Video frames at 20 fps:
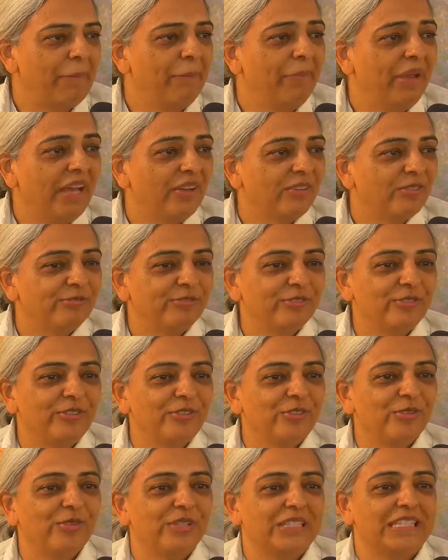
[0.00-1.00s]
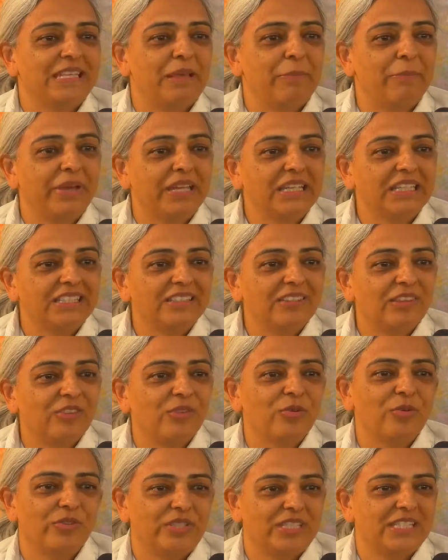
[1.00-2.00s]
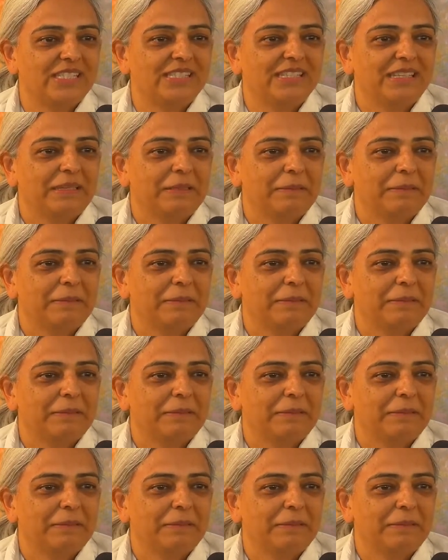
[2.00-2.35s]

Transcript: powerful thoughts, abundant thoughts.